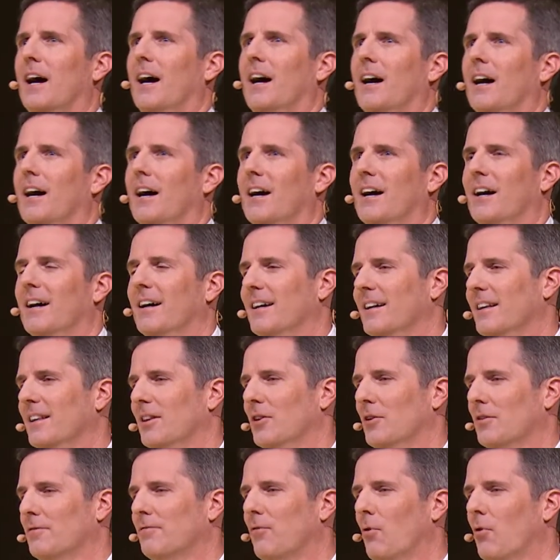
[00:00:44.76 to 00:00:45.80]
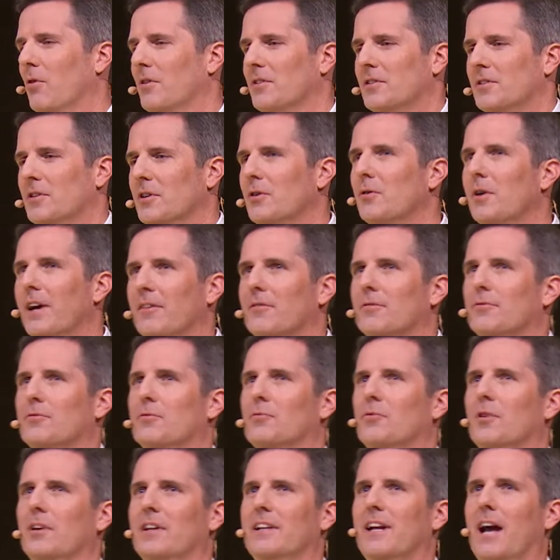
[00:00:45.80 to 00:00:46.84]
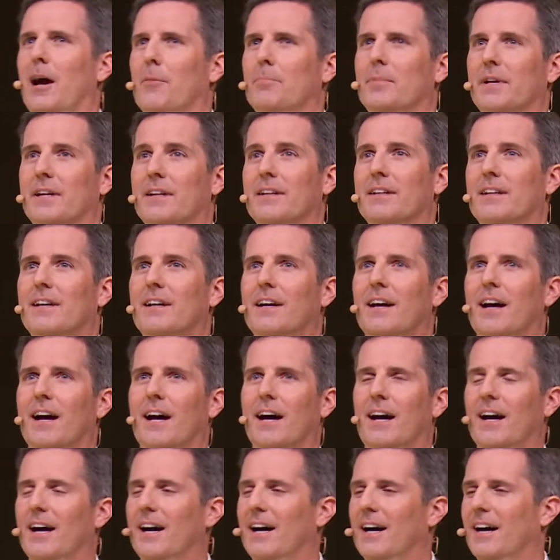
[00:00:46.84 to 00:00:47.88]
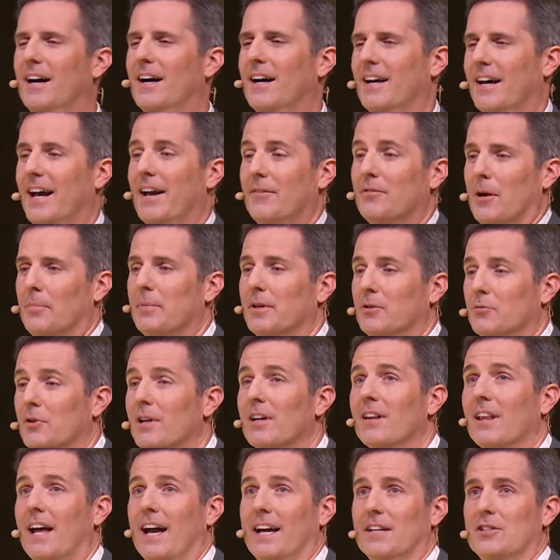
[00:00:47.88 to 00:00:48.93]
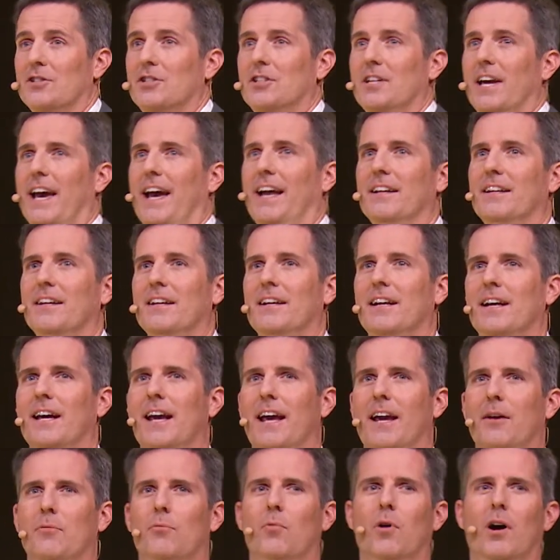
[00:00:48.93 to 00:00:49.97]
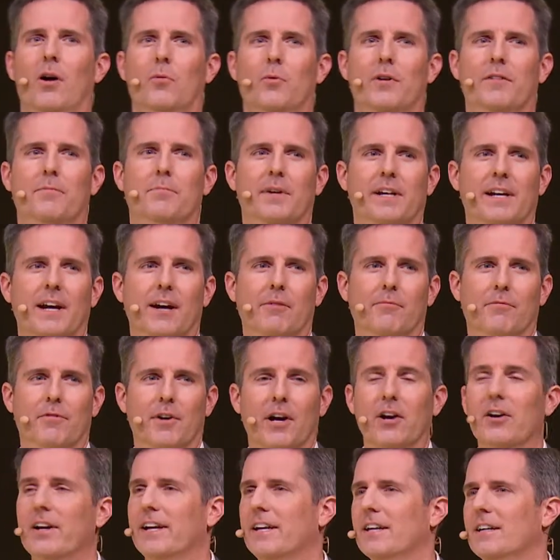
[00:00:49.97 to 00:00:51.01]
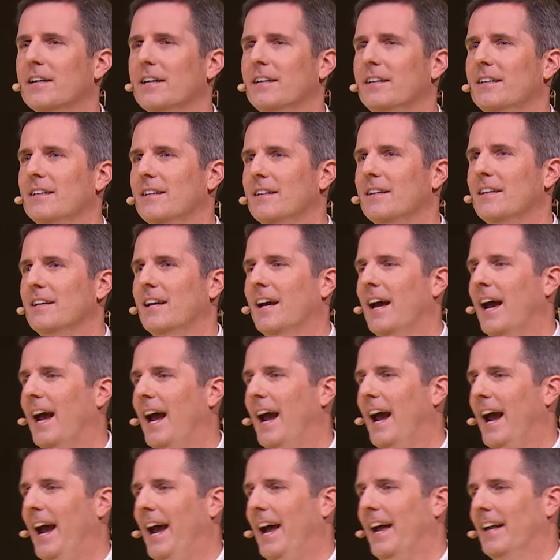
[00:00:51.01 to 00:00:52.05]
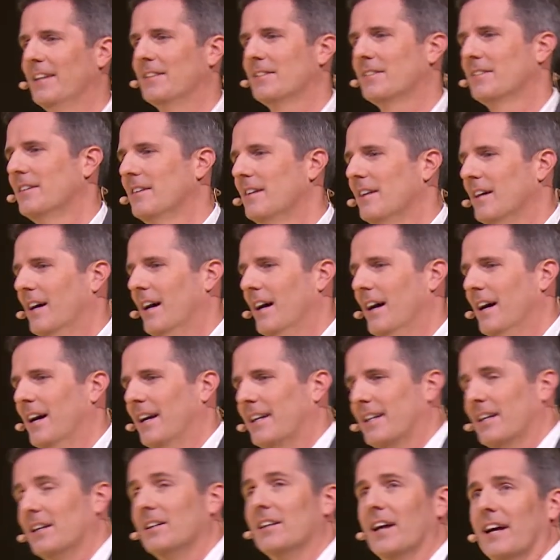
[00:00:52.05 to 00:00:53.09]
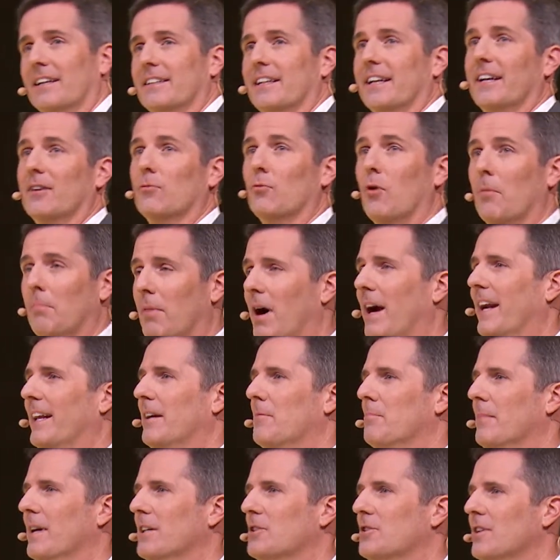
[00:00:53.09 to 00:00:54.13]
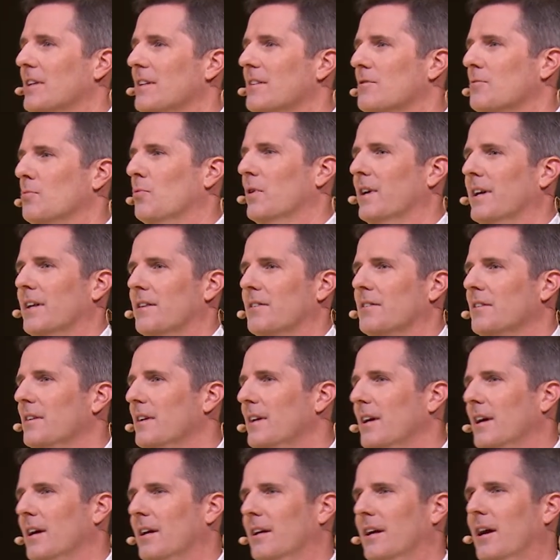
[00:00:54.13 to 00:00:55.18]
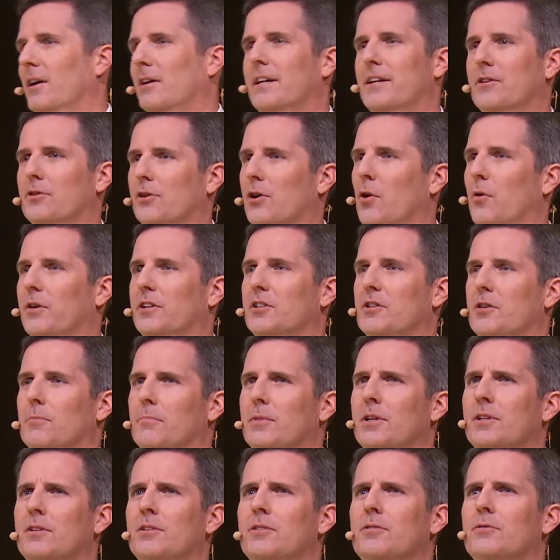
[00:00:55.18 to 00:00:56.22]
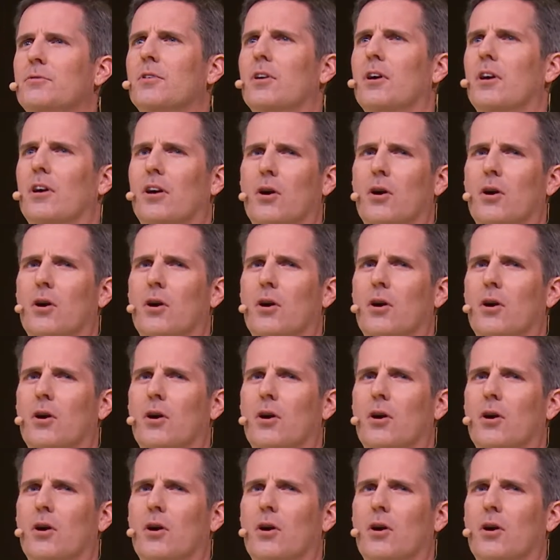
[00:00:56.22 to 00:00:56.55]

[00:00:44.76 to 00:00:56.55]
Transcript: uh, looked forward to have really not been, uh, have not been realized yet. And while we've become very good at uh, conducting robotic missions with uh, either going to the moon